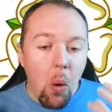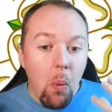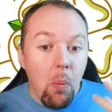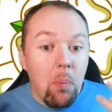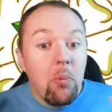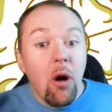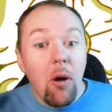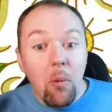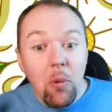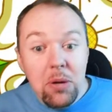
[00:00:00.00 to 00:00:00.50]

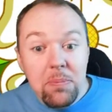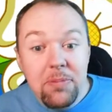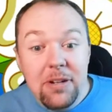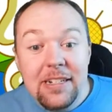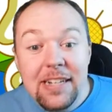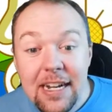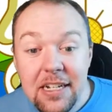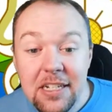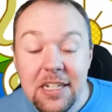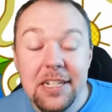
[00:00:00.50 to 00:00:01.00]
what would
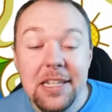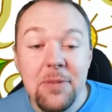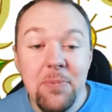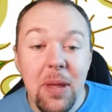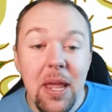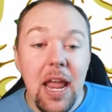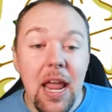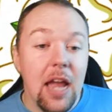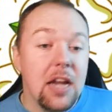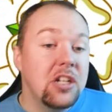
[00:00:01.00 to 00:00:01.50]
potentially
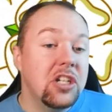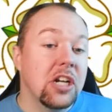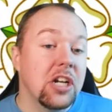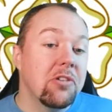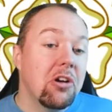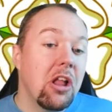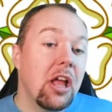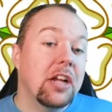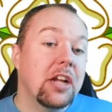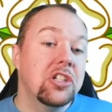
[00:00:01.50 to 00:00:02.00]
be a general
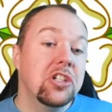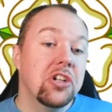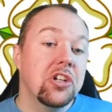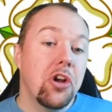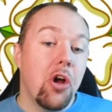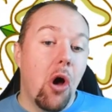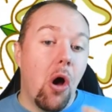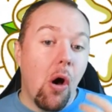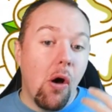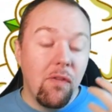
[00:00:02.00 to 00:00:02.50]
election
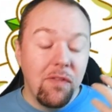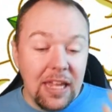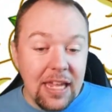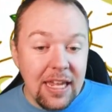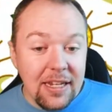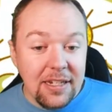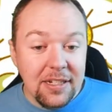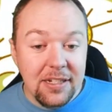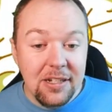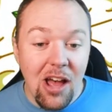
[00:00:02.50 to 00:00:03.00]
of
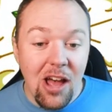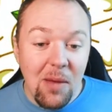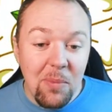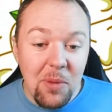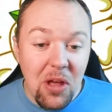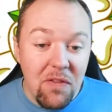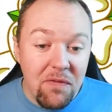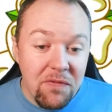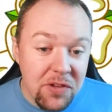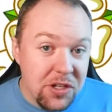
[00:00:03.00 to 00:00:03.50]
Keir Starmer
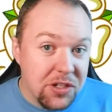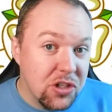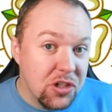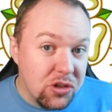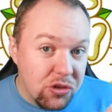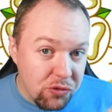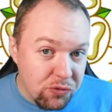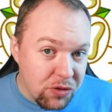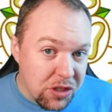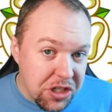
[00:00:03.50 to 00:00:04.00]
versus
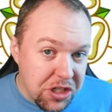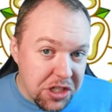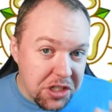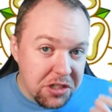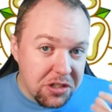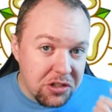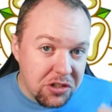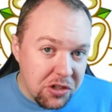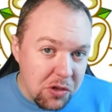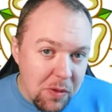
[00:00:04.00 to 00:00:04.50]
Rishi
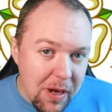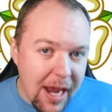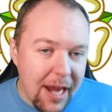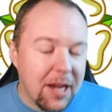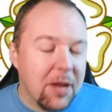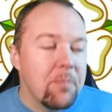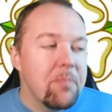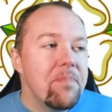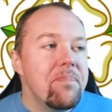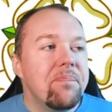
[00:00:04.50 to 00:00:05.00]
Sunak.
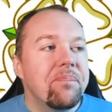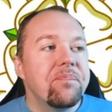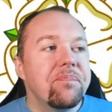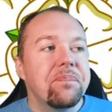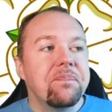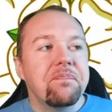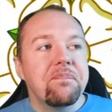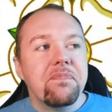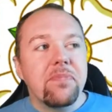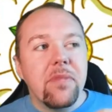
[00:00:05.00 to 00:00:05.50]

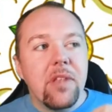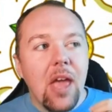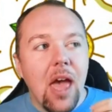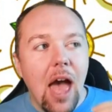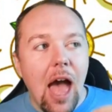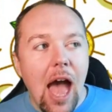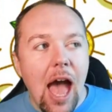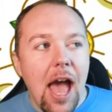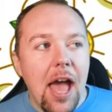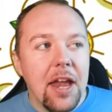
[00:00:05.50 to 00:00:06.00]

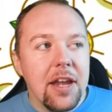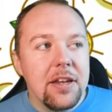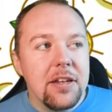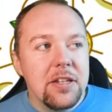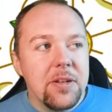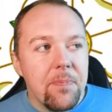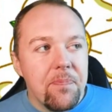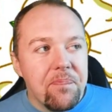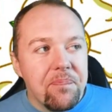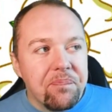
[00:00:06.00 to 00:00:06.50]
And
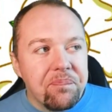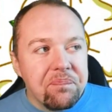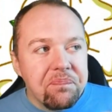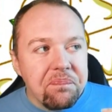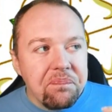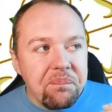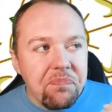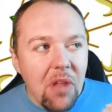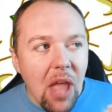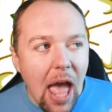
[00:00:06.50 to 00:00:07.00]

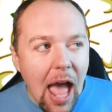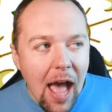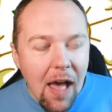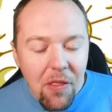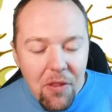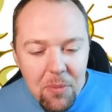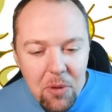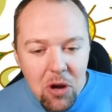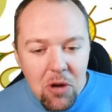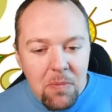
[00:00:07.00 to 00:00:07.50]
at
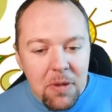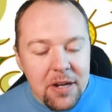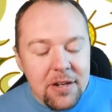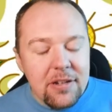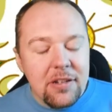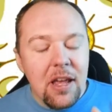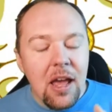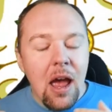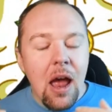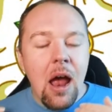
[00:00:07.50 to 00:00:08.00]
the moment,
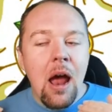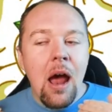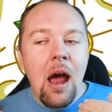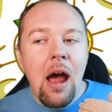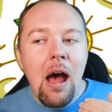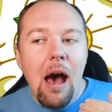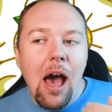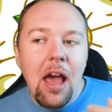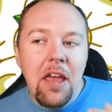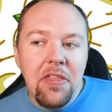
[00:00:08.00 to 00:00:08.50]

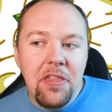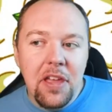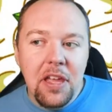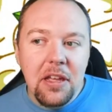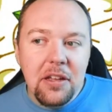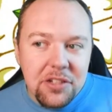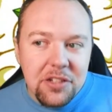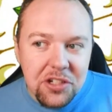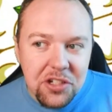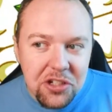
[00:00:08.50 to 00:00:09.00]
I
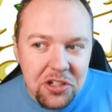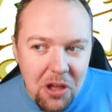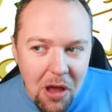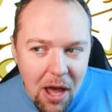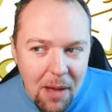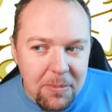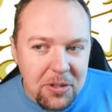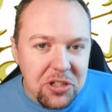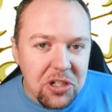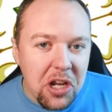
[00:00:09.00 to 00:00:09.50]
think
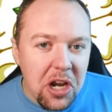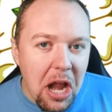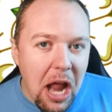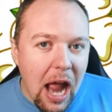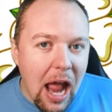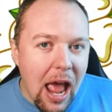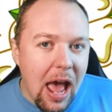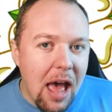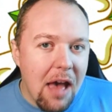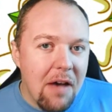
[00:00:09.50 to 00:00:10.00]
Starmer's going to
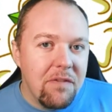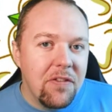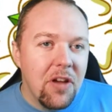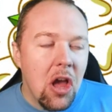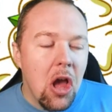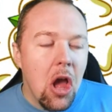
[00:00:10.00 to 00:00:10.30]
have